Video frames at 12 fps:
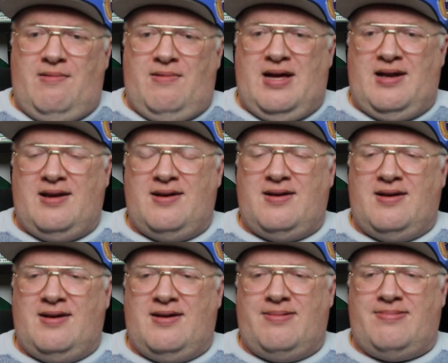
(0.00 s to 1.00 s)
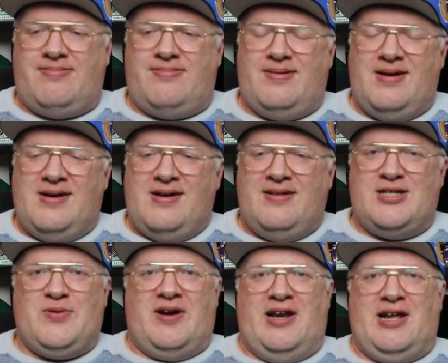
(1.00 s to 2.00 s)
well, this
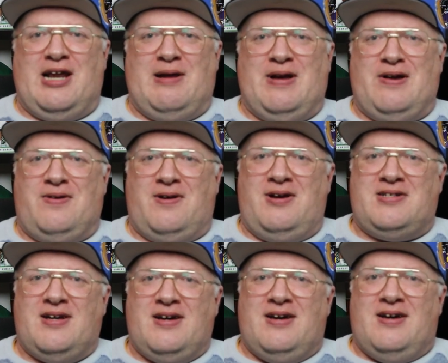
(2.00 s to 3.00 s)
is where I kind of get a bit annoyed,